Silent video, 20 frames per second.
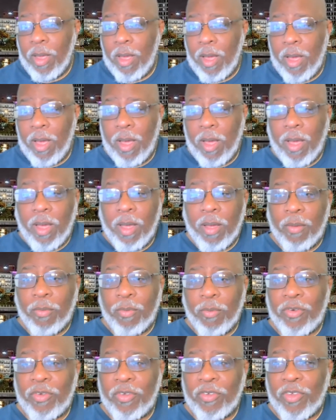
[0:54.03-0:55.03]
uh,
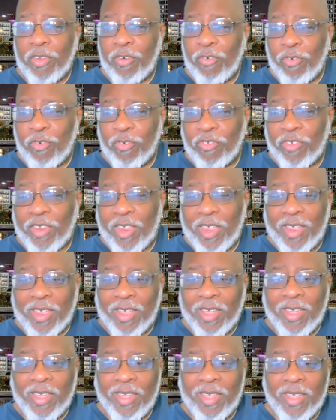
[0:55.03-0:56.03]
which is
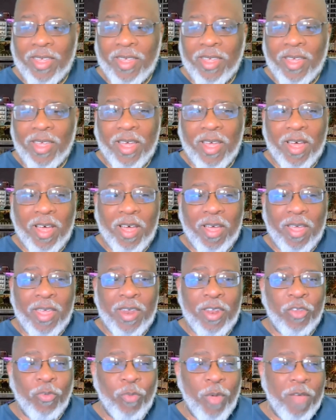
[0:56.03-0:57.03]
interesting. Uh,
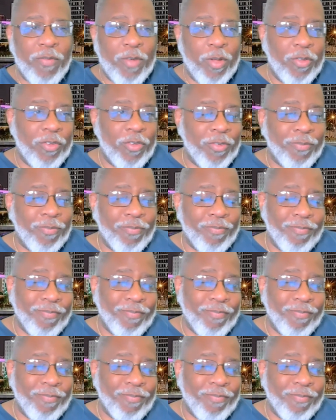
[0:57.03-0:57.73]
in his huevos,